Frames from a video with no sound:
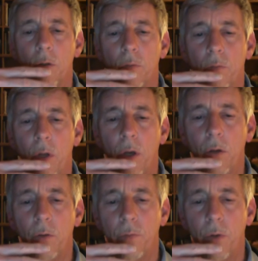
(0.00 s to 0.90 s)

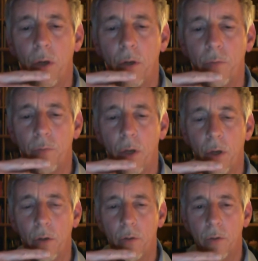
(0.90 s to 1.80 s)
flow, flow,
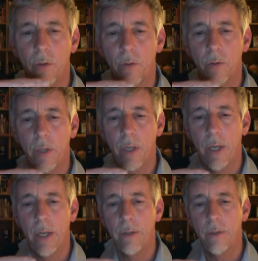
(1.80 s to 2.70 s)
flow,
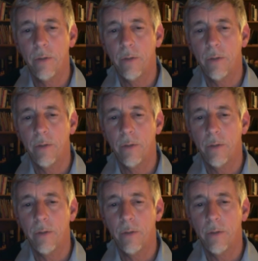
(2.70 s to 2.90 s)
and